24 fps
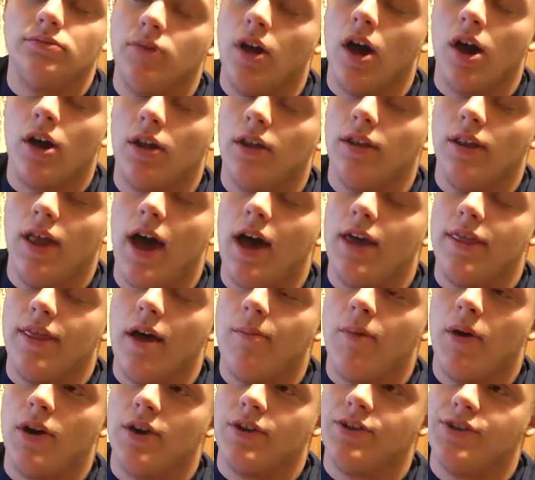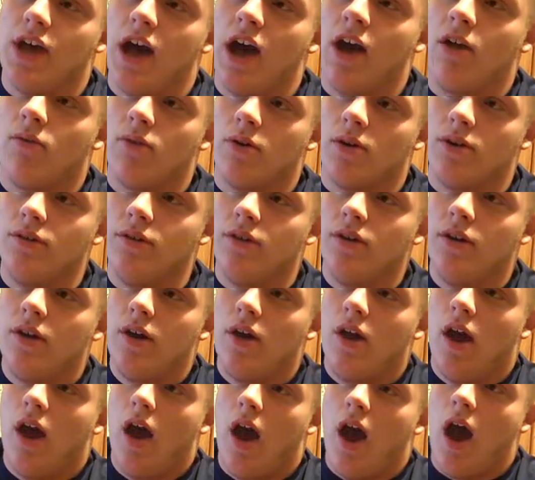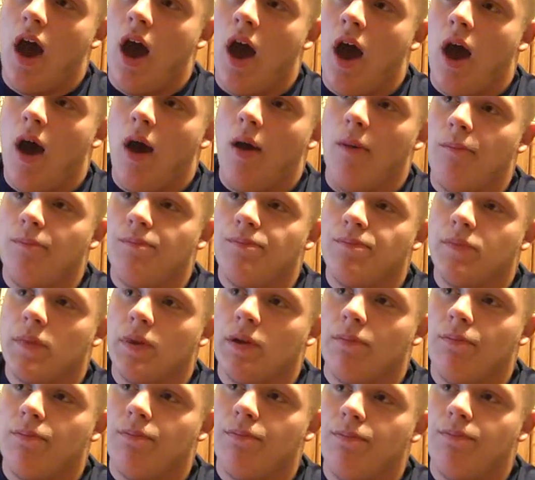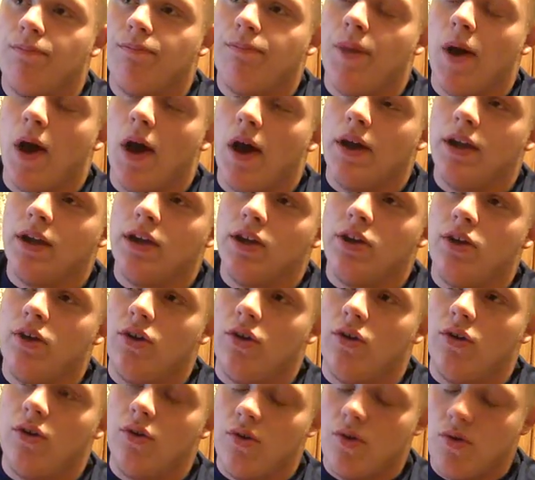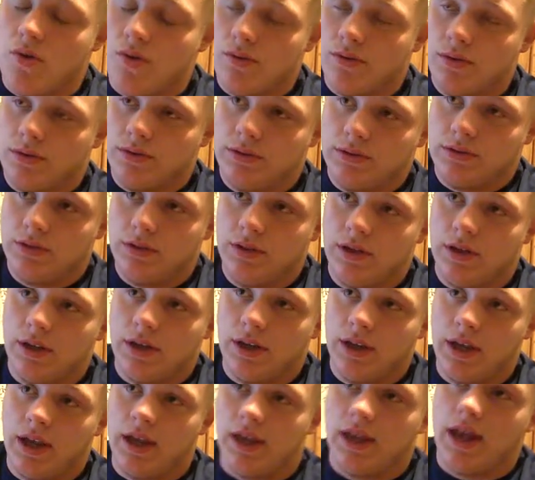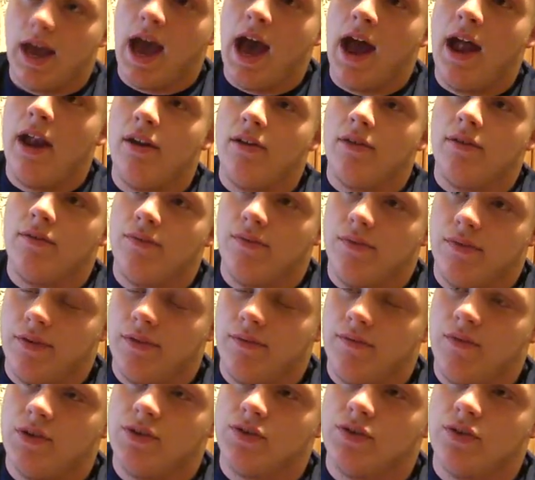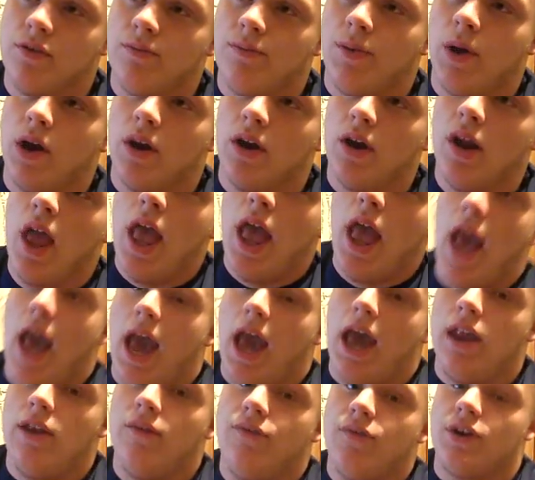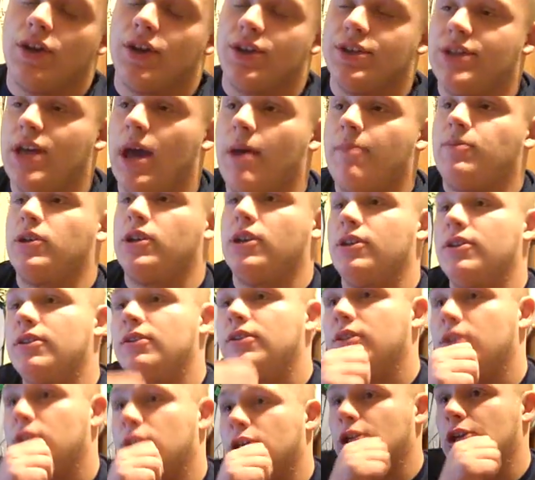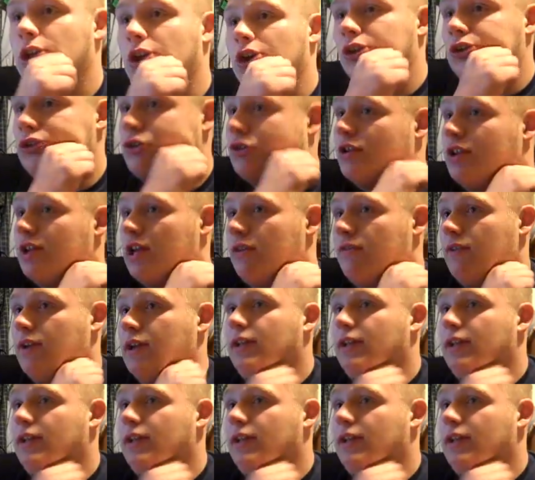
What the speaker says: not gonna lie, that part is awkward. But you get out of the physical part, and if you're accepted, you go to the Navy